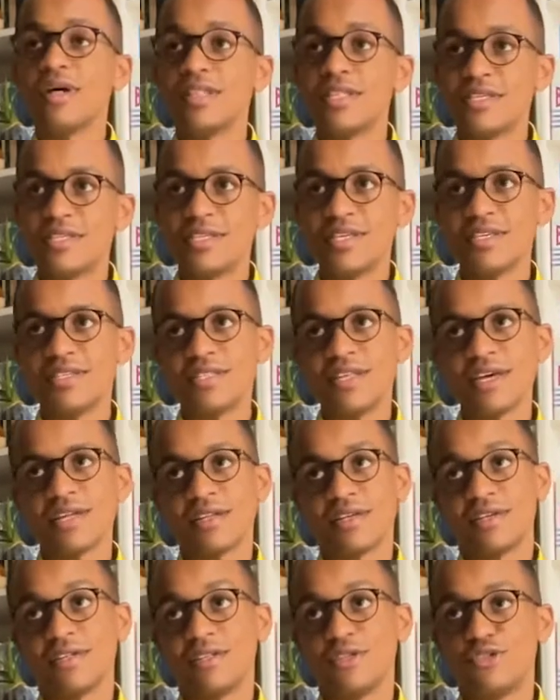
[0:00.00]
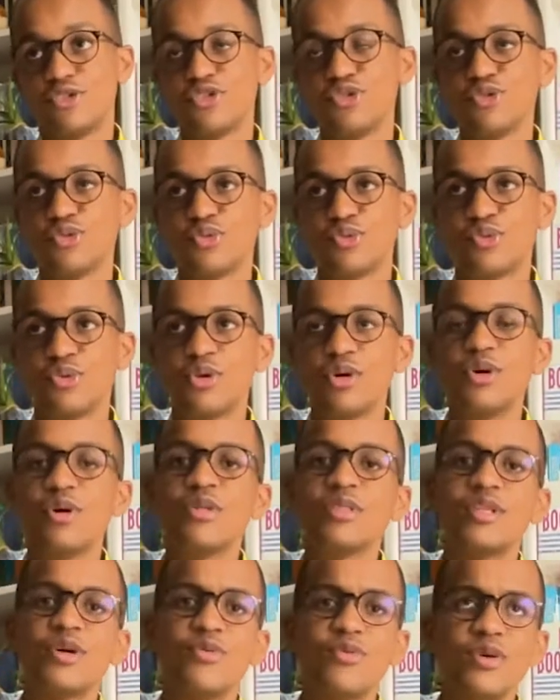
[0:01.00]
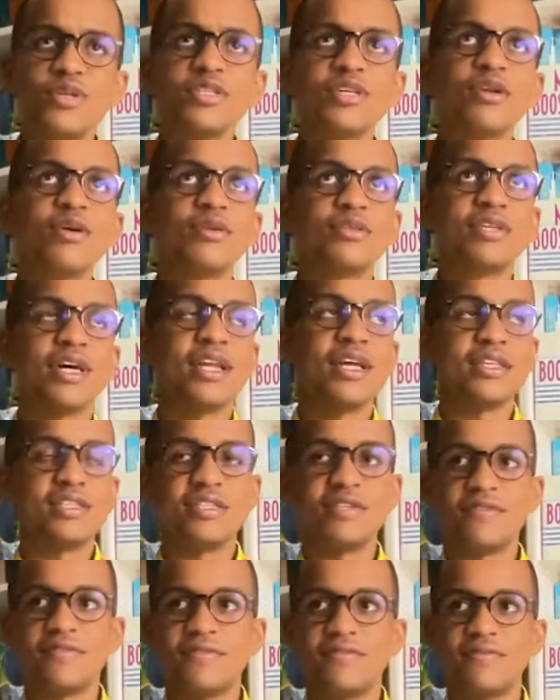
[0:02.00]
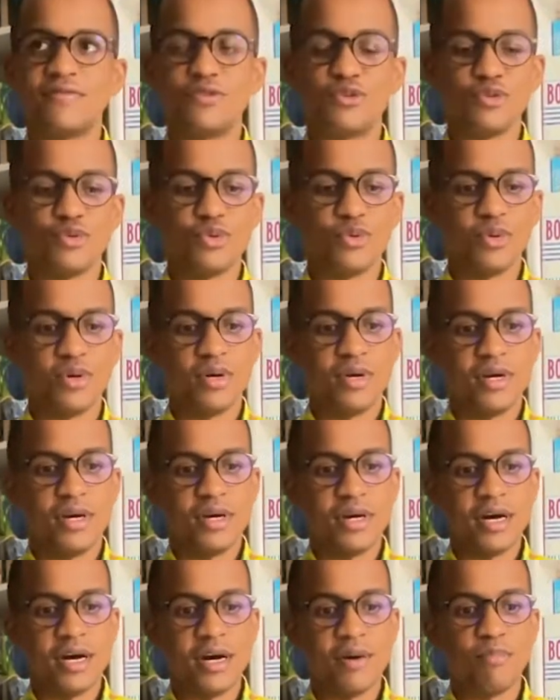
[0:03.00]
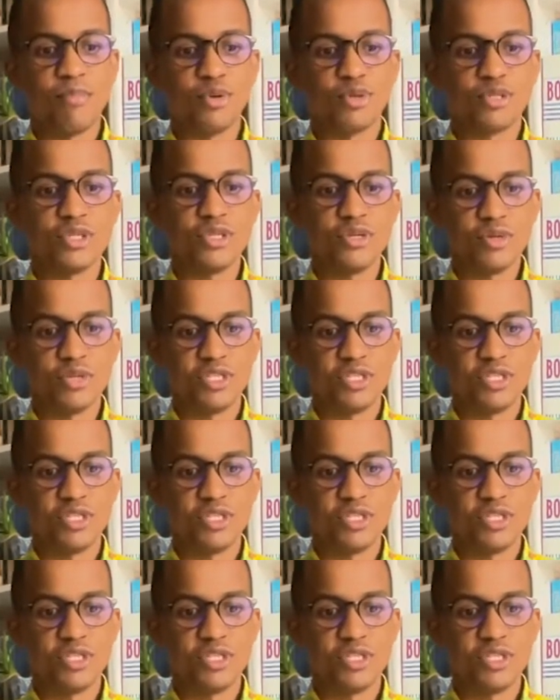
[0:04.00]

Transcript: this is technically true, there is an alternative to boosting your